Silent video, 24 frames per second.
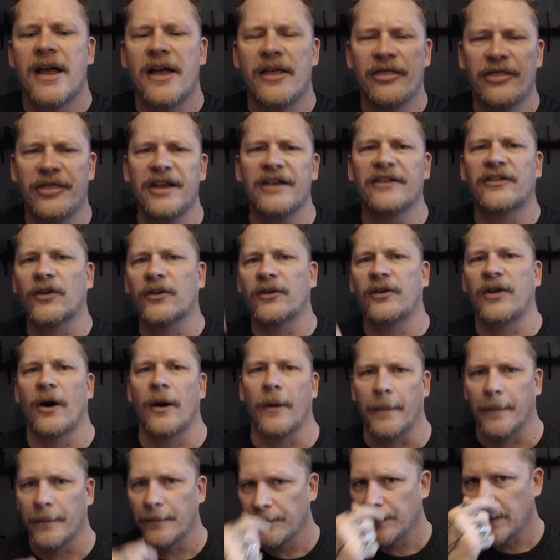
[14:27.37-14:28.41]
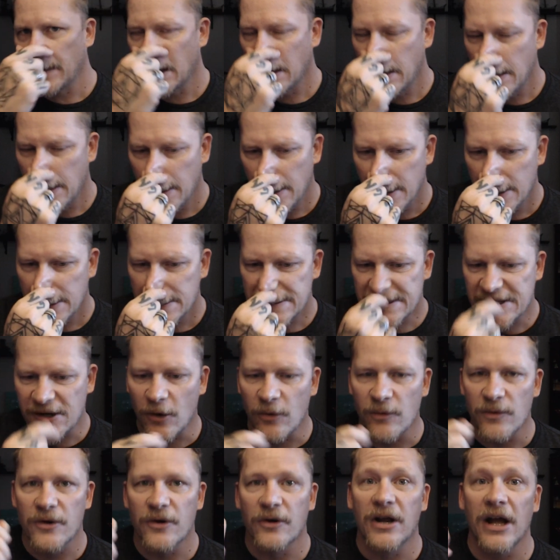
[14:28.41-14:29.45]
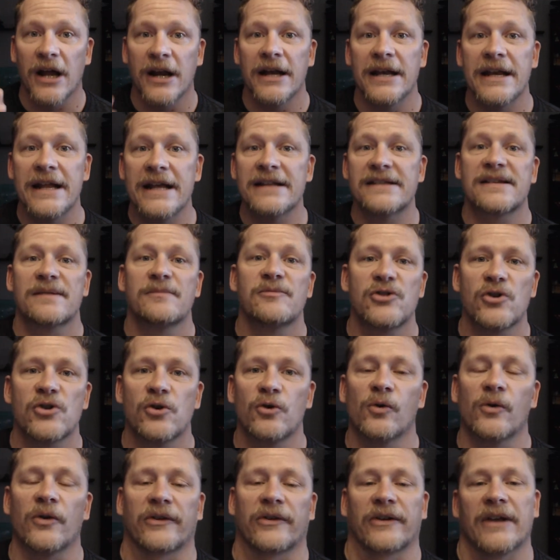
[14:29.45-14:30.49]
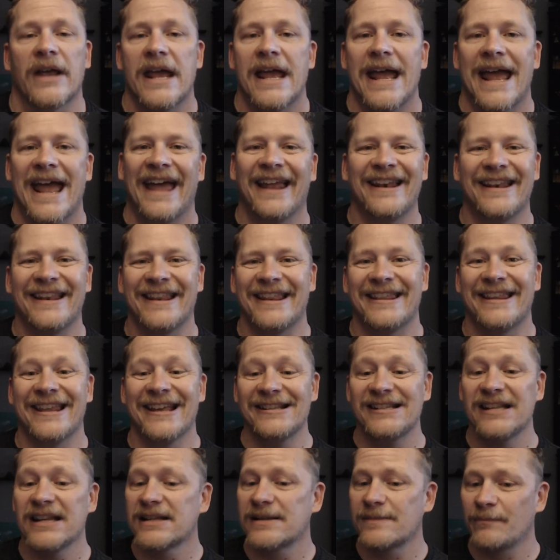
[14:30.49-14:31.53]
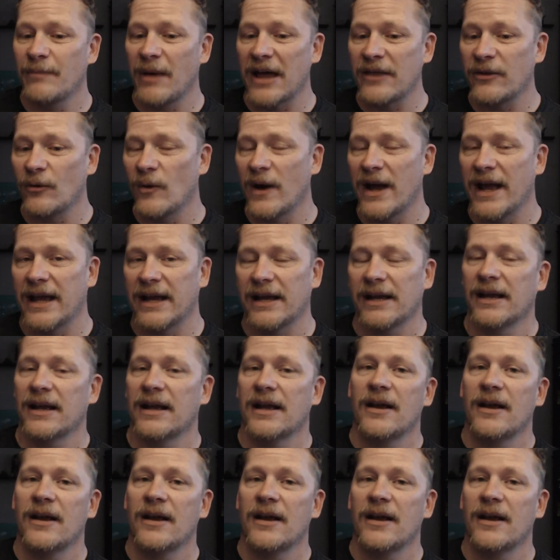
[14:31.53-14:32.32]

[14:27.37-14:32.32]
these are dope. So you're gonna need some tools, and this is, by the way,